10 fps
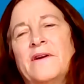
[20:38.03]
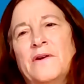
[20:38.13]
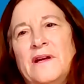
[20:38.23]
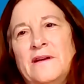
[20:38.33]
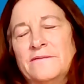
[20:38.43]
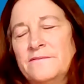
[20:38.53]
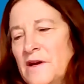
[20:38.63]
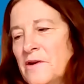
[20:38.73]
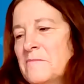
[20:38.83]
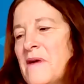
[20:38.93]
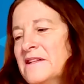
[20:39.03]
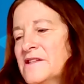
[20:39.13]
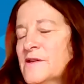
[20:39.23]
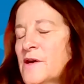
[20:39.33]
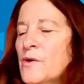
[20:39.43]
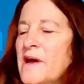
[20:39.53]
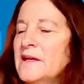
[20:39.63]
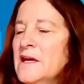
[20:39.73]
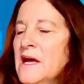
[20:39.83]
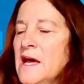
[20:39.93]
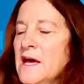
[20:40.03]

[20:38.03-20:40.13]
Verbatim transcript: very very much so and